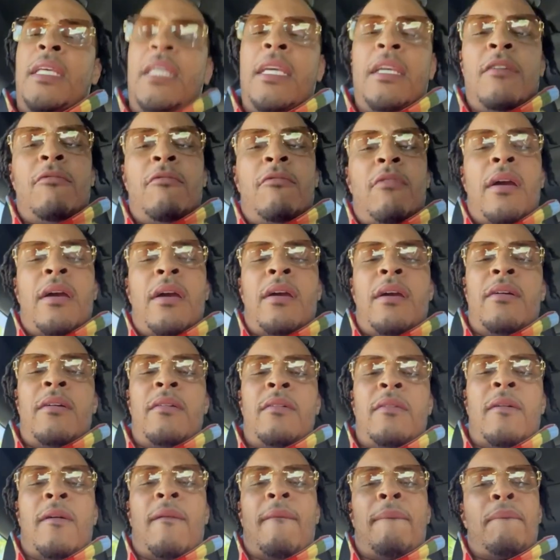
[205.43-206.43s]
Get
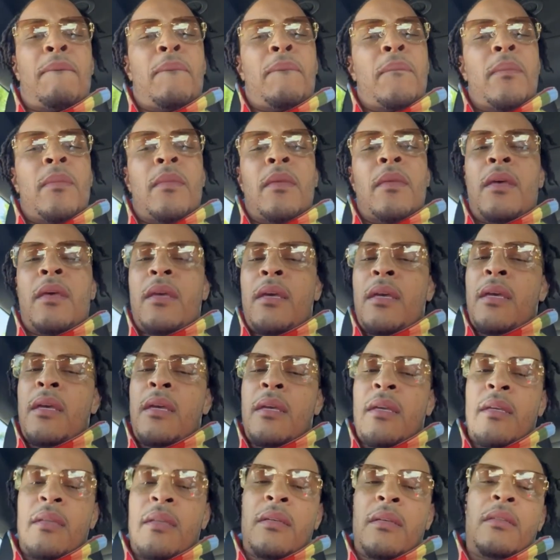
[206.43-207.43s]
round
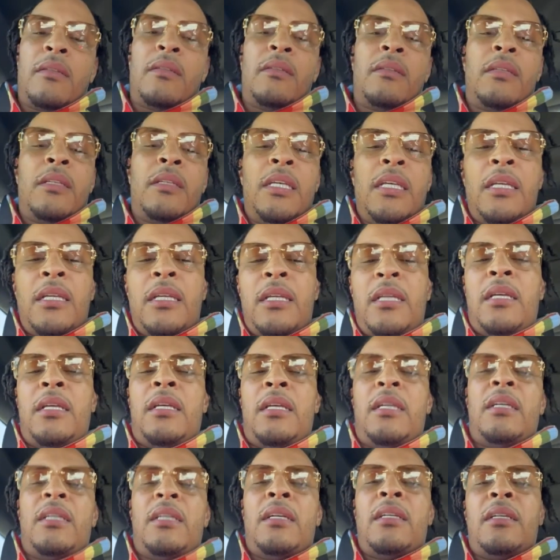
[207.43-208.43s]
and get
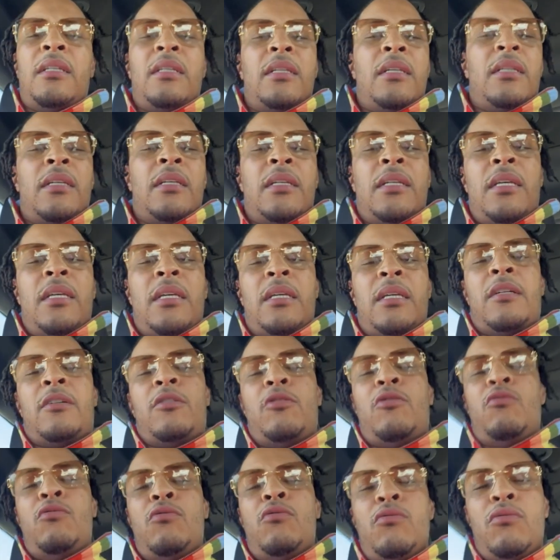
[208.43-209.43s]
in and get
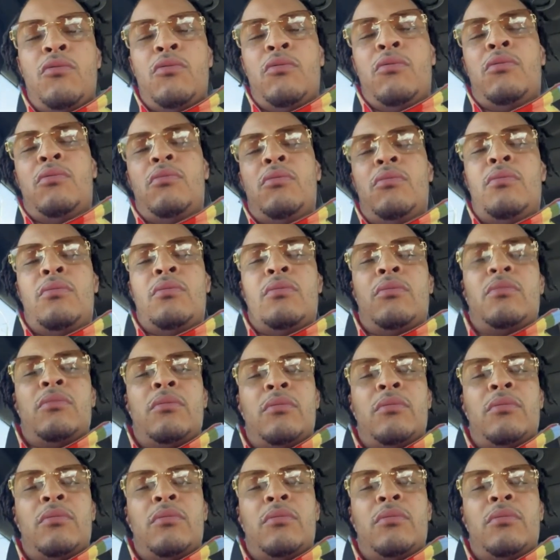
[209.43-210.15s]
cool